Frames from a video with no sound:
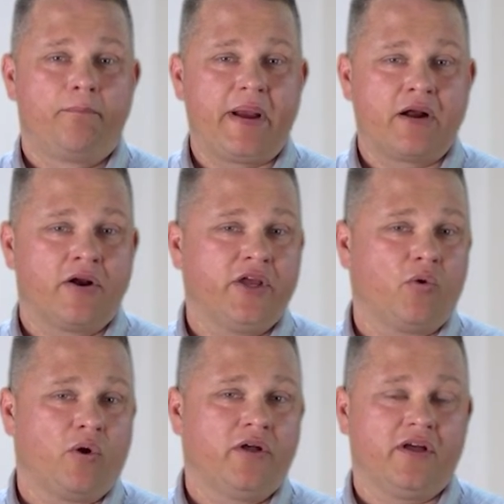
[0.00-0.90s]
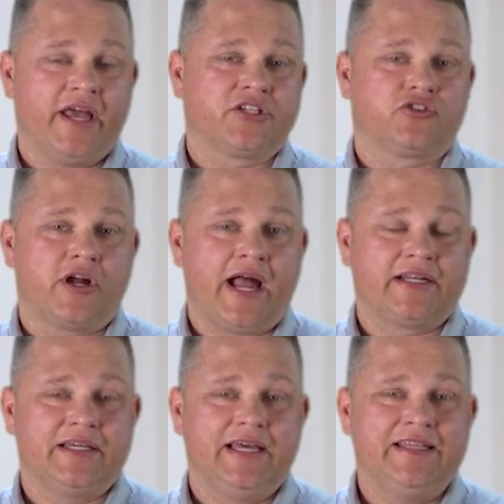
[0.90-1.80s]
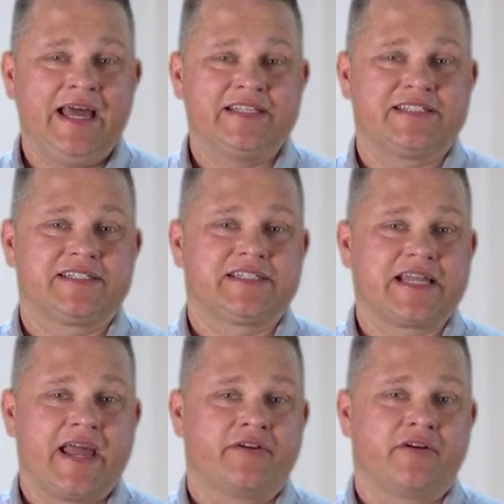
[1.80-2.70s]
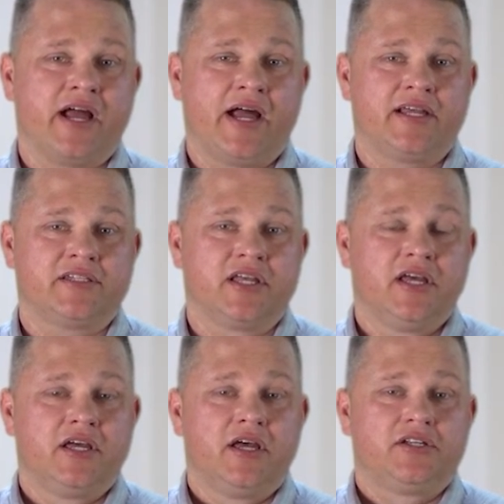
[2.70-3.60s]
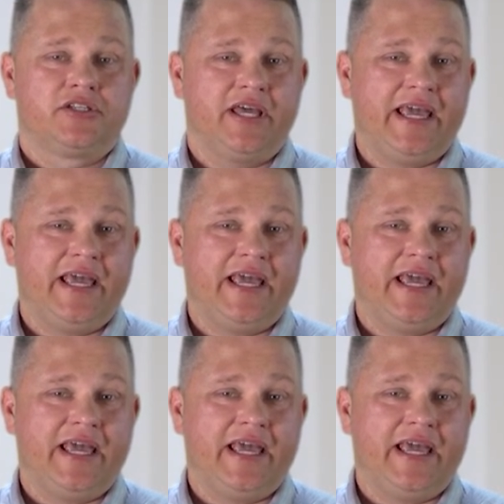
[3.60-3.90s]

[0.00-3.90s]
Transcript: berry oil extract, and that's standardized to